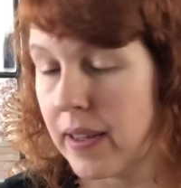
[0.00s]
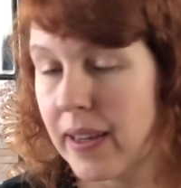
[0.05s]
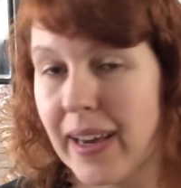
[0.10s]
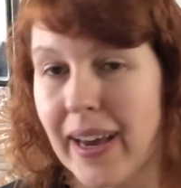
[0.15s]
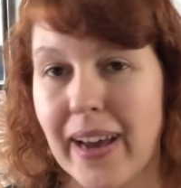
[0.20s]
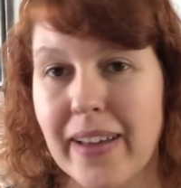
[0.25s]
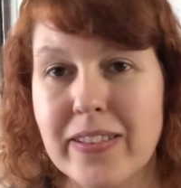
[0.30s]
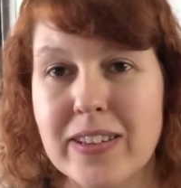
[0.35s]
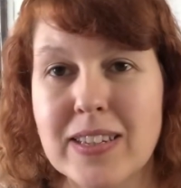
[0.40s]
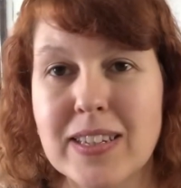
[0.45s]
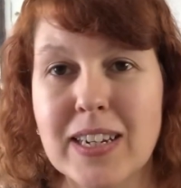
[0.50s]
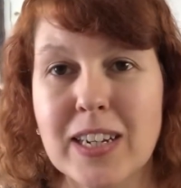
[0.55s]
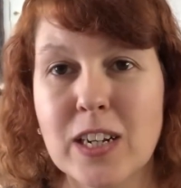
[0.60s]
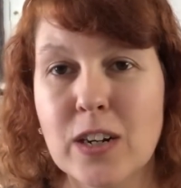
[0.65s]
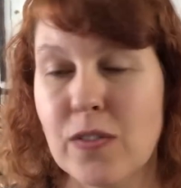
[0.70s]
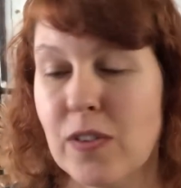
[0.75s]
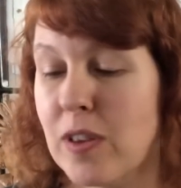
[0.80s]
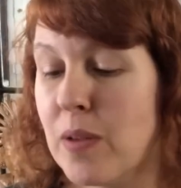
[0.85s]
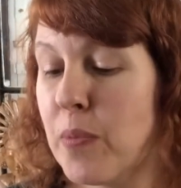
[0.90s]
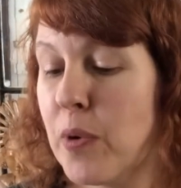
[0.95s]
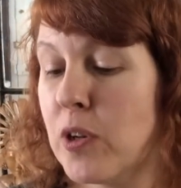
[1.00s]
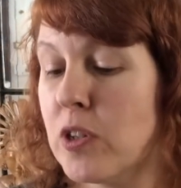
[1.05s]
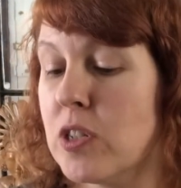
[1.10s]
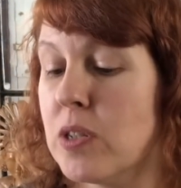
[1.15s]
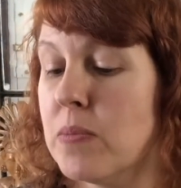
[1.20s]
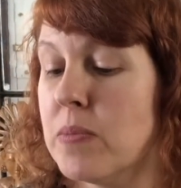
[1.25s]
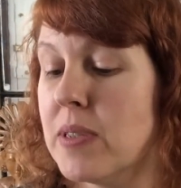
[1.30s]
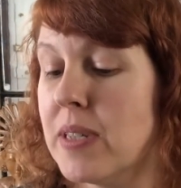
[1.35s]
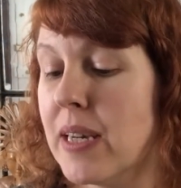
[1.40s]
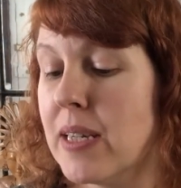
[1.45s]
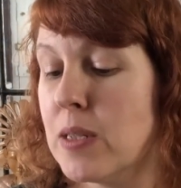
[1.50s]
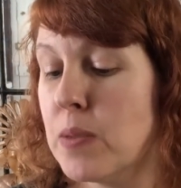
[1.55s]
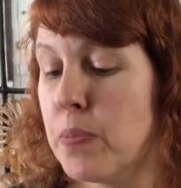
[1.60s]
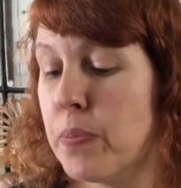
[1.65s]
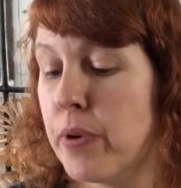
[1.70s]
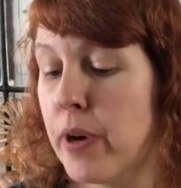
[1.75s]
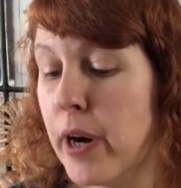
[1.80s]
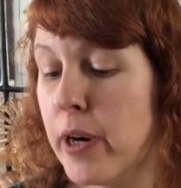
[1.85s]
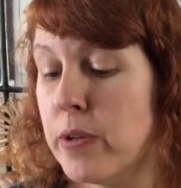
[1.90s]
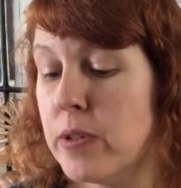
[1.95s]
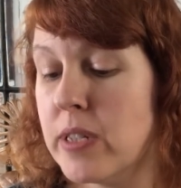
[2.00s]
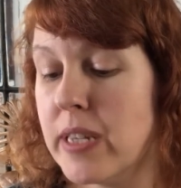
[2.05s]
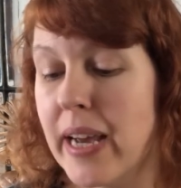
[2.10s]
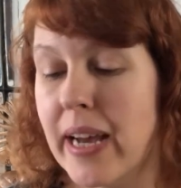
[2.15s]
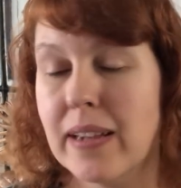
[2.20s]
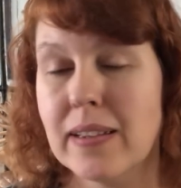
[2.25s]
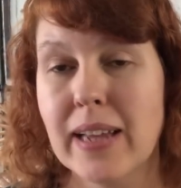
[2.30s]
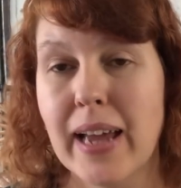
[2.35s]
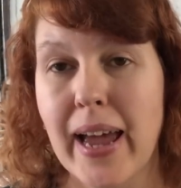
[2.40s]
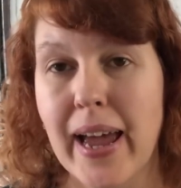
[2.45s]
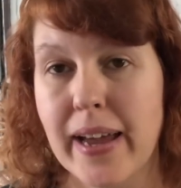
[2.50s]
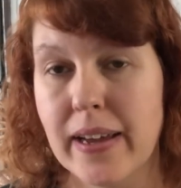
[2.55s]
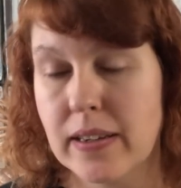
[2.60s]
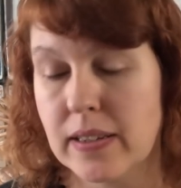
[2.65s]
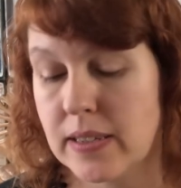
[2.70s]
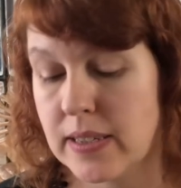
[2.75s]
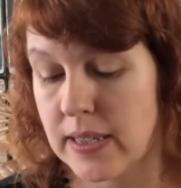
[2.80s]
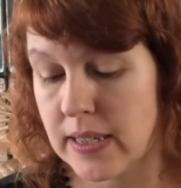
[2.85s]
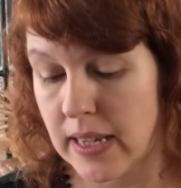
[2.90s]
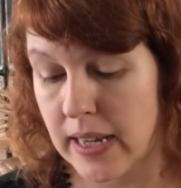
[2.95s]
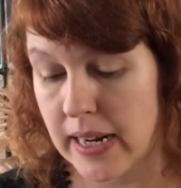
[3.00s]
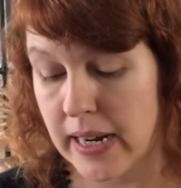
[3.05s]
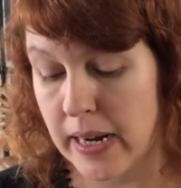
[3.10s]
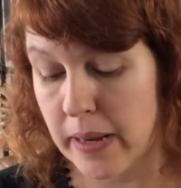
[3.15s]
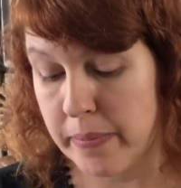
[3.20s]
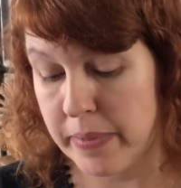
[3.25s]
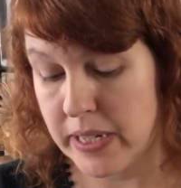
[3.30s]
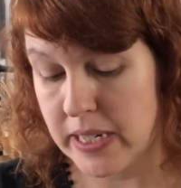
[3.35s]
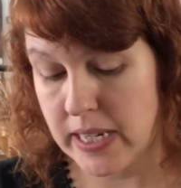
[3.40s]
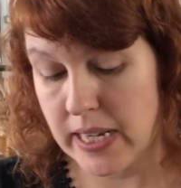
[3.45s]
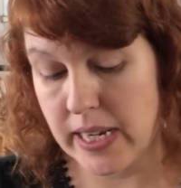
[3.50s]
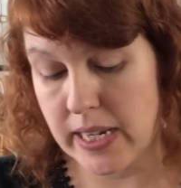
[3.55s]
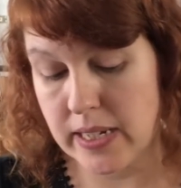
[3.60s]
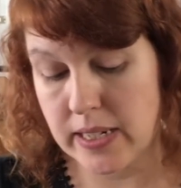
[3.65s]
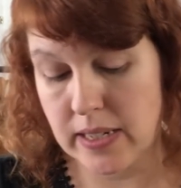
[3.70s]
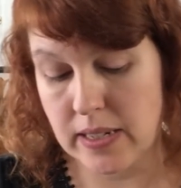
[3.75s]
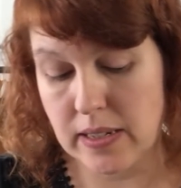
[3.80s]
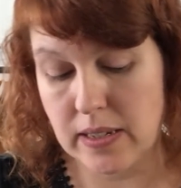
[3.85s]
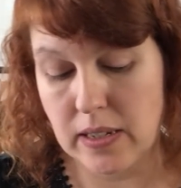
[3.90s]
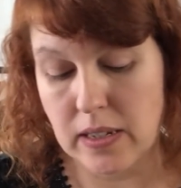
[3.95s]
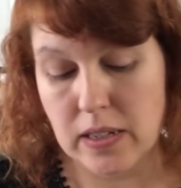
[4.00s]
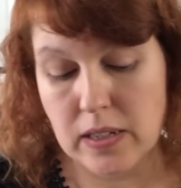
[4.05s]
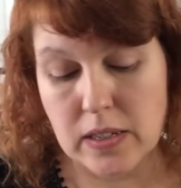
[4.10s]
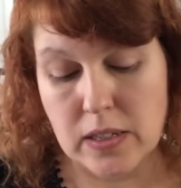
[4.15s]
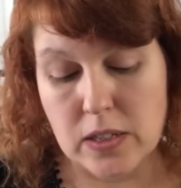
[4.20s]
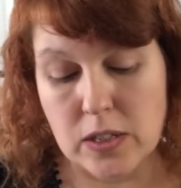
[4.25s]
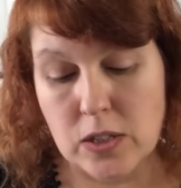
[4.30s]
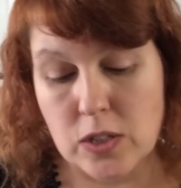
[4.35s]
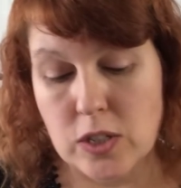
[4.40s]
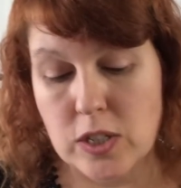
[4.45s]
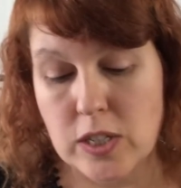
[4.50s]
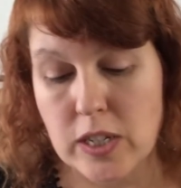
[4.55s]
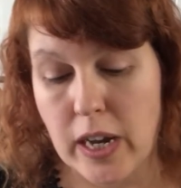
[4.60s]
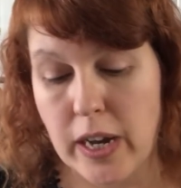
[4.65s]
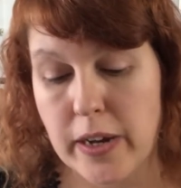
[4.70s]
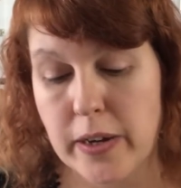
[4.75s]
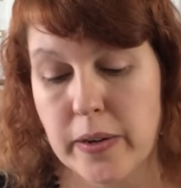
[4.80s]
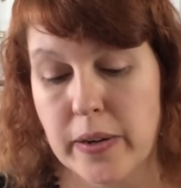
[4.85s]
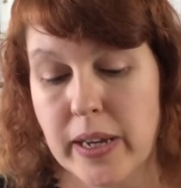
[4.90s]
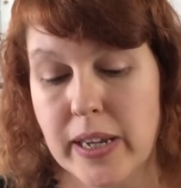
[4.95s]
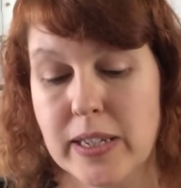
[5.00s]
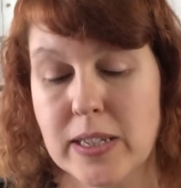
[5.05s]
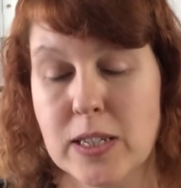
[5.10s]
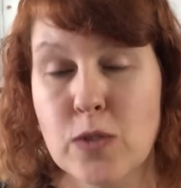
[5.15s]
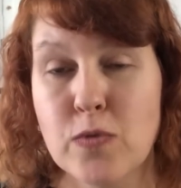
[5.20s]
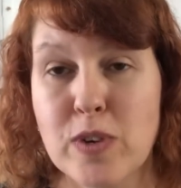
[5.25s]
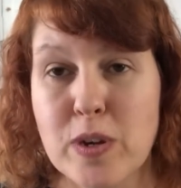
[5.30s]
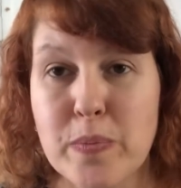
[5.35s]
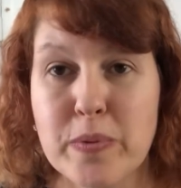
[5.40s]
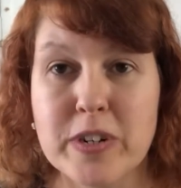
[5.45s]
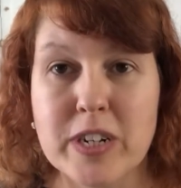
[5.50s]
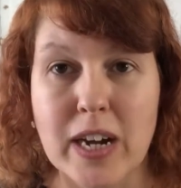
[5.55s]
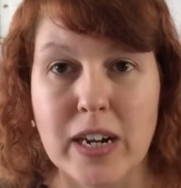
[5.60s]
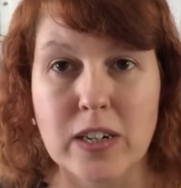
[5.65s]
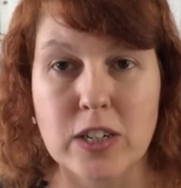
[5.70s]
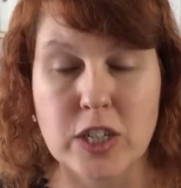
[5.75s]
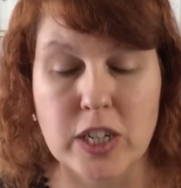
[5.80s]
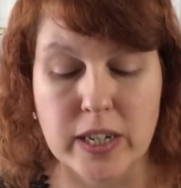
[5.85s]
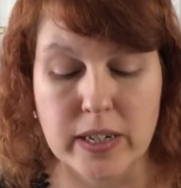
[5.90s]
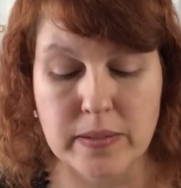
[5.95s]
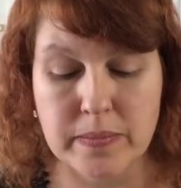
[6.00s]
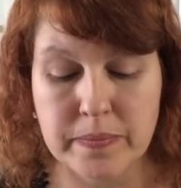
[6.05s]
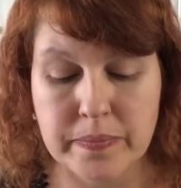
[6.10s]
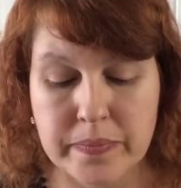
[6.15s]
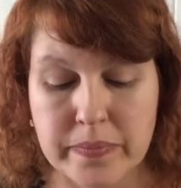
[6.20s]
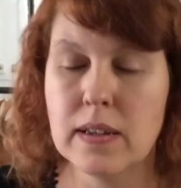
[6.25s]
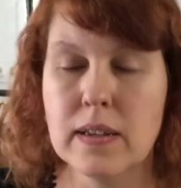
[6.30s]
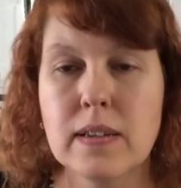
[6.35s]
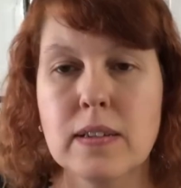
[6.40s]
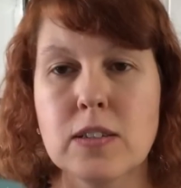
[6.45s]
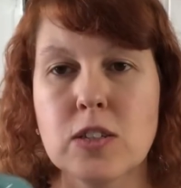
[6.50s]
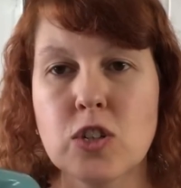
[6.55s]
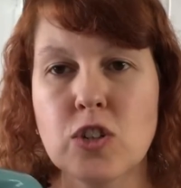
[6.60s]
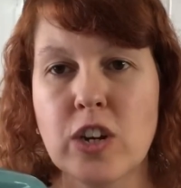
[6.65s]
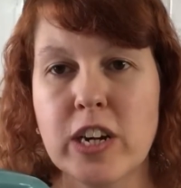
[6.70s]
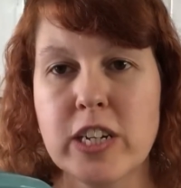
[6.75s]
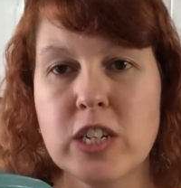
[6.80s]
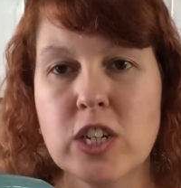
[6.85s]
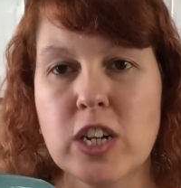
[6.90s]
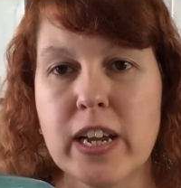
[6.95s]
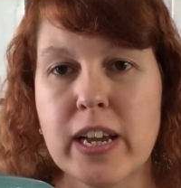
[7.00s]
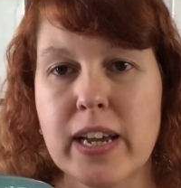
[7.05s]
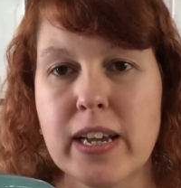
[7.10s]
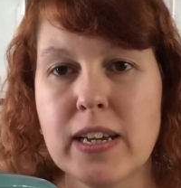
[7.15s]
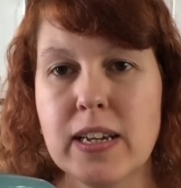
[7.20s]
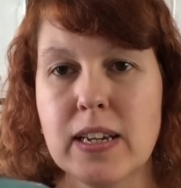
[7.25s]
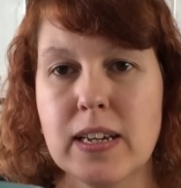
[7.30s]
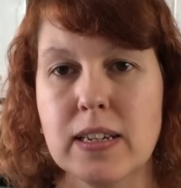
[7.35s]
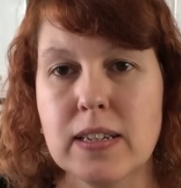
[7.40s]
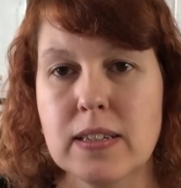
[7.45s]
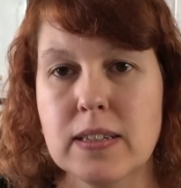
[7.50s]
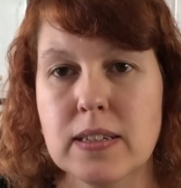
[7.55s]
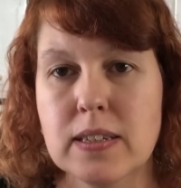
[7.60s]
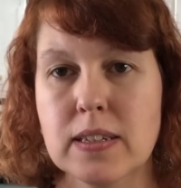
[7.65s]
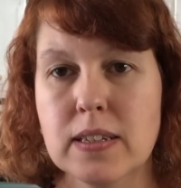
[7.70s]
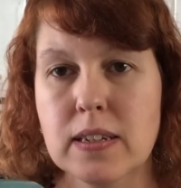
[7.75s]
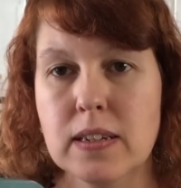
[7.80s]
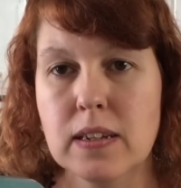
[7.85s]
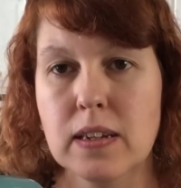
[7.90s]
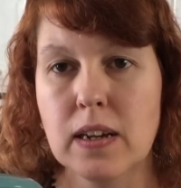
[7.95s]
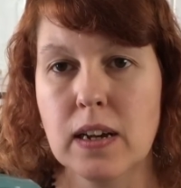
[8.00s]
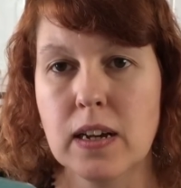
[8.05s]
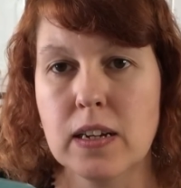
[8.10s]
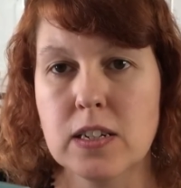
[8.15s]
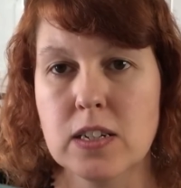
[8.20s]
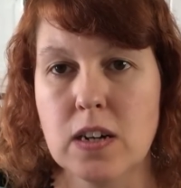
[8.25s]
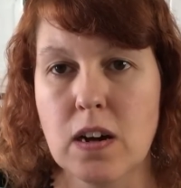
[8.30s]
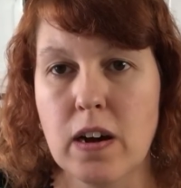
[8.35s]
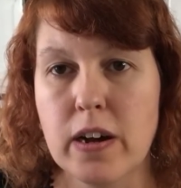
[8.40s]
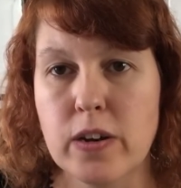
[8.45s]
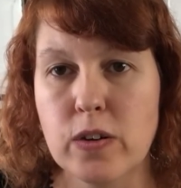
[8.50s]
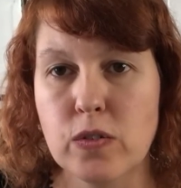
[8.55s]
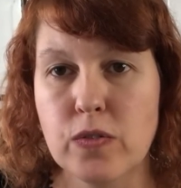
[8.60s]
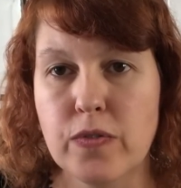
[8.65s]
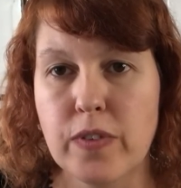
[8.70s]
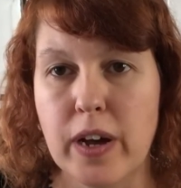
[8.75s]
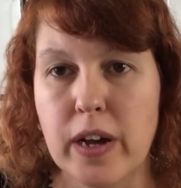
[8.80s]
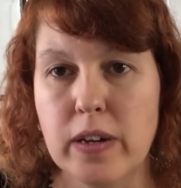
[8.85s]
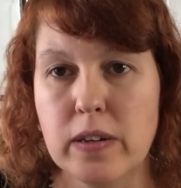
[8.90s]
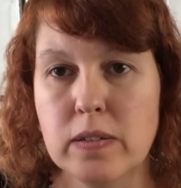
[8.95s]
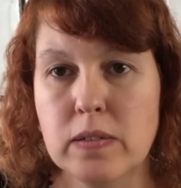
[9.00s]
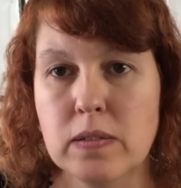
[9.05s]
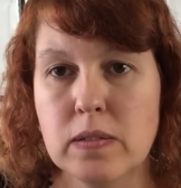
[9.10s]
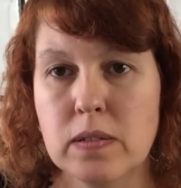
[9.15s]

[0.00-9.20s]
And the sticker on the bottom says Protel X Limited. So it's a reproduction. Strangely, it is a dial phone.